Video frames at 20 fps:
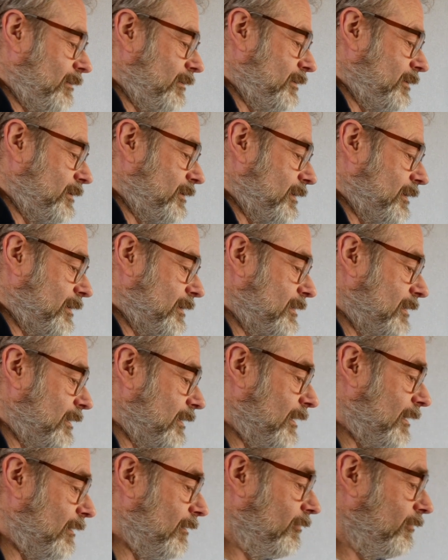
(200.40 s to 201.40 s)
Just going to set
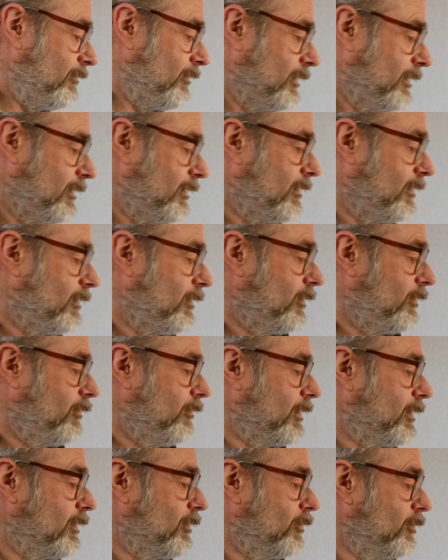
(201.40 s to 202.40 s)
that off
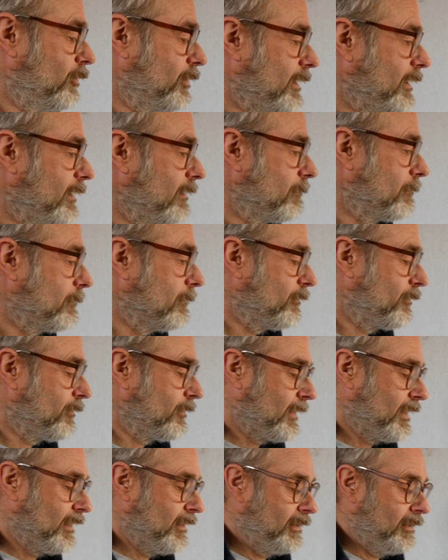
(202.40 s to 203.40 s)
recording.
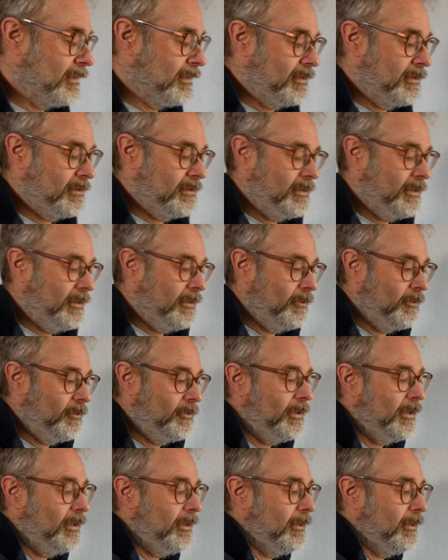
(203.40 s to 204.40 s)
So